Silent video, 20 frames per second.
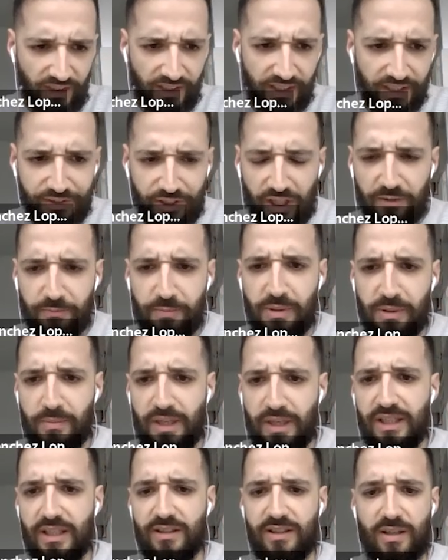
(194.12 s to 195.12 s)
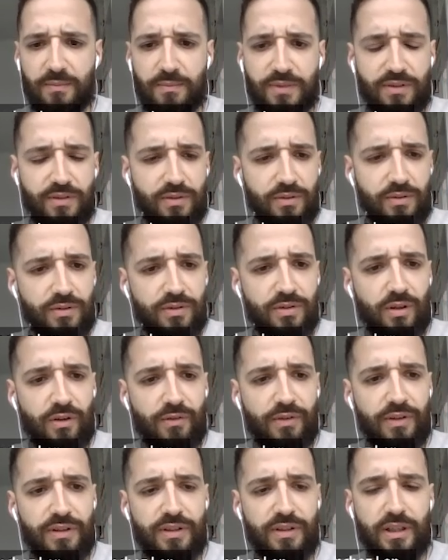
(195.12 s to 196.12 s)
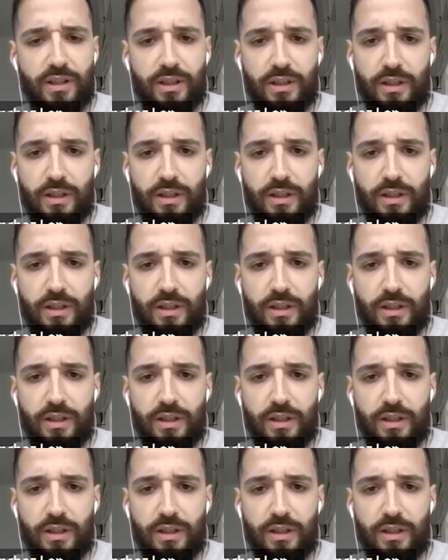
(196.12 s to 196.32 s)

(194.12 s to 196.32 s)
And there have been many attempts to solve this.